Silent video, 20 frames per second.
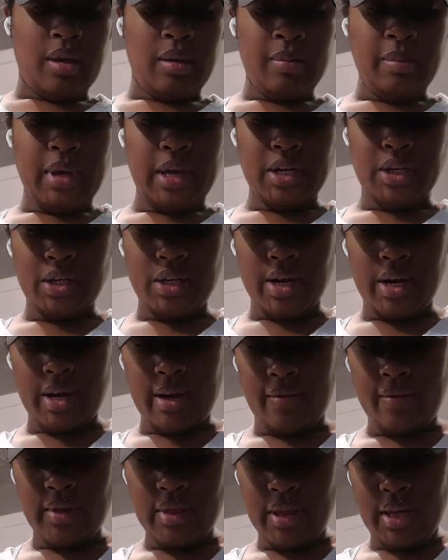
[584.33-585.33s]
make sure
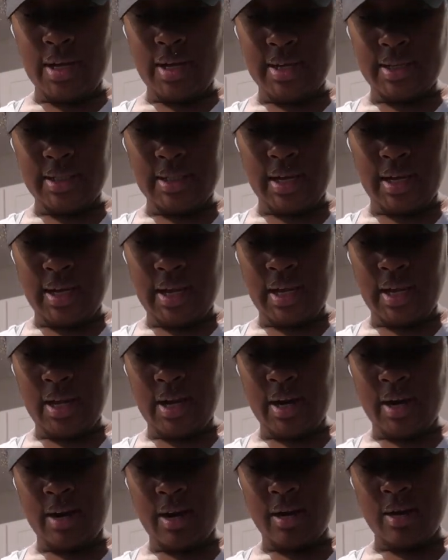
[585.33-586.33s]
everything is in
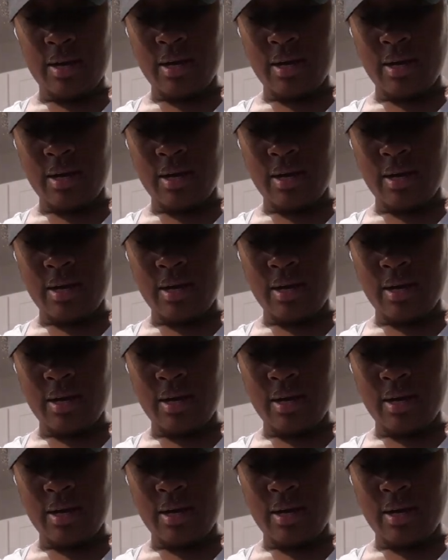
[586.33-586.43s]
here